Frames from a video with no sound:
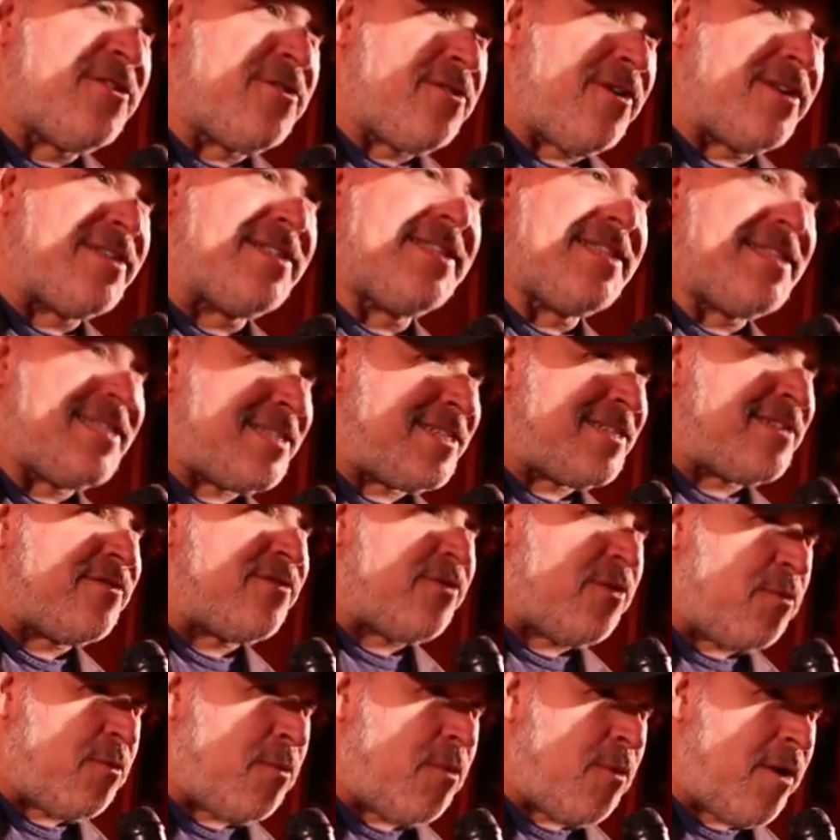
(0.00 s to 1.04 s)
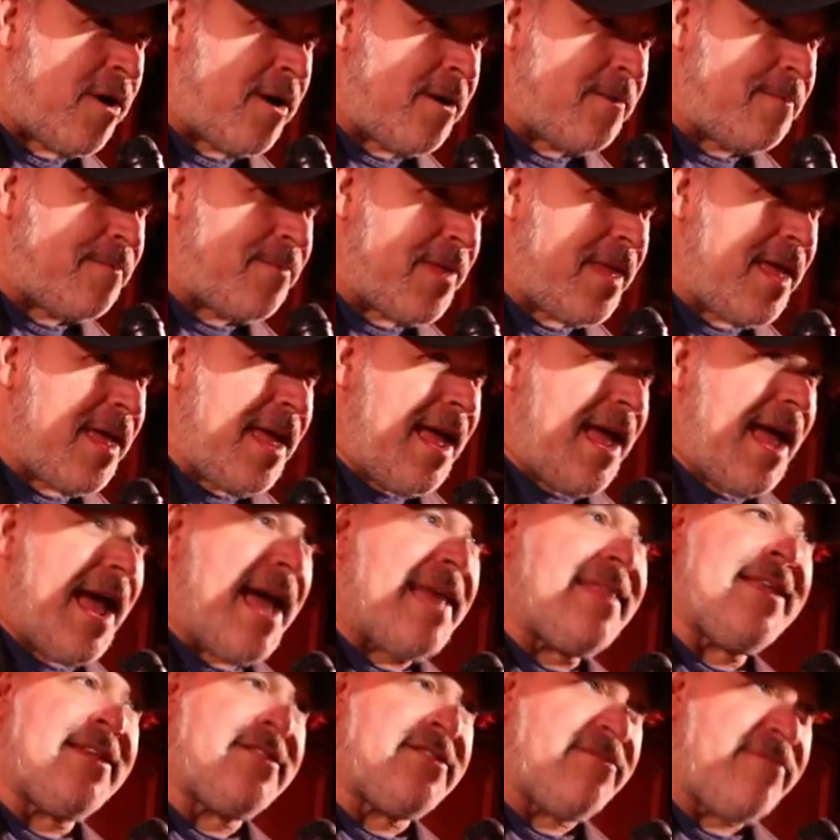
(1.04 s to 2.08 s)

towards the Civil War, and there's